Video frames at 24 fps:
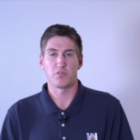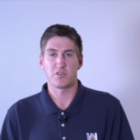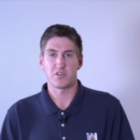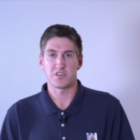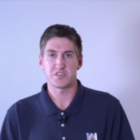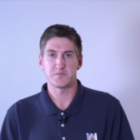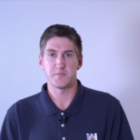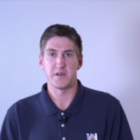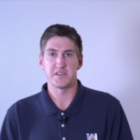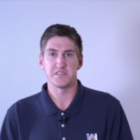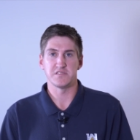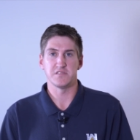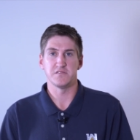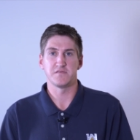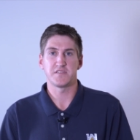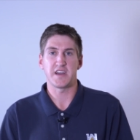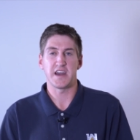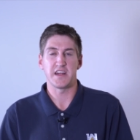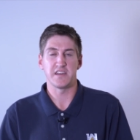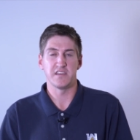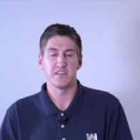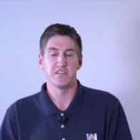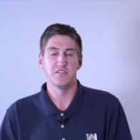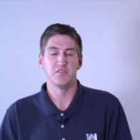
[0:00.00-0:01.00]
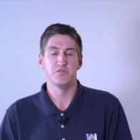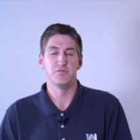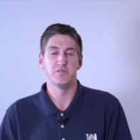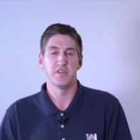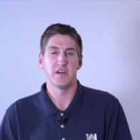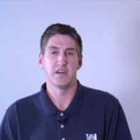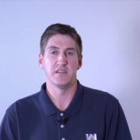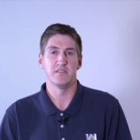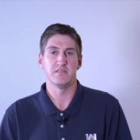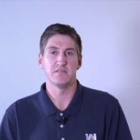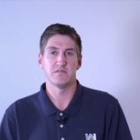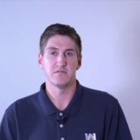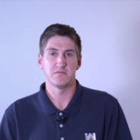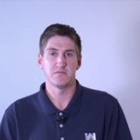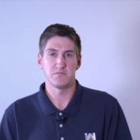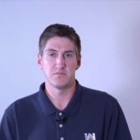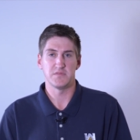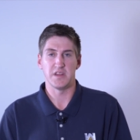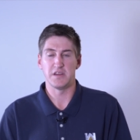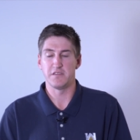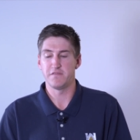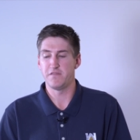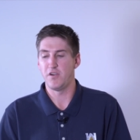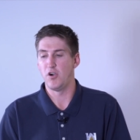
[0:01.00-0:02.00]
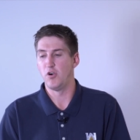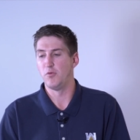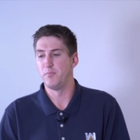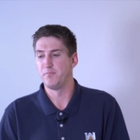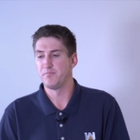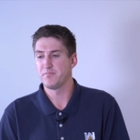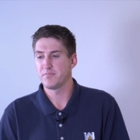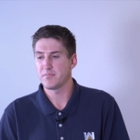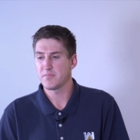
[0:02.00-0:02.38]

more expensive kind of do than, than foam.